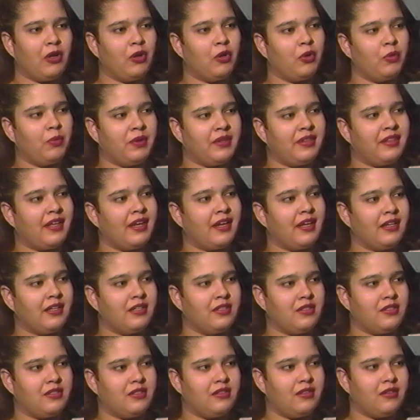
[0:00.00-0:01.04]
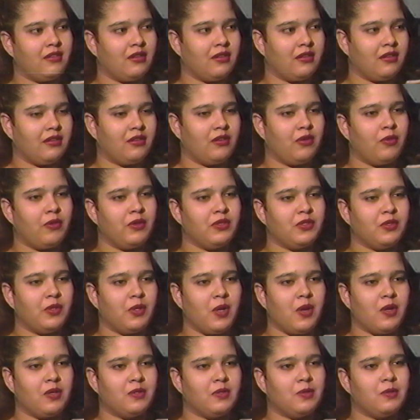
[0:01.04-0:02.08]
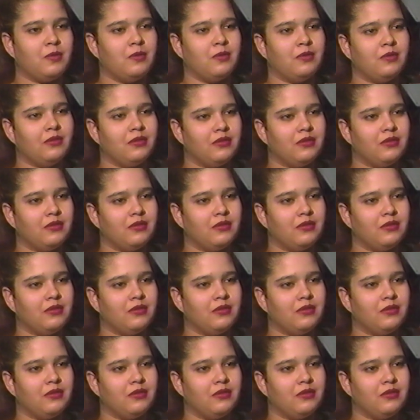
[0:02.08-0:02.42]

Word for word: goal with that is uh, going to law school.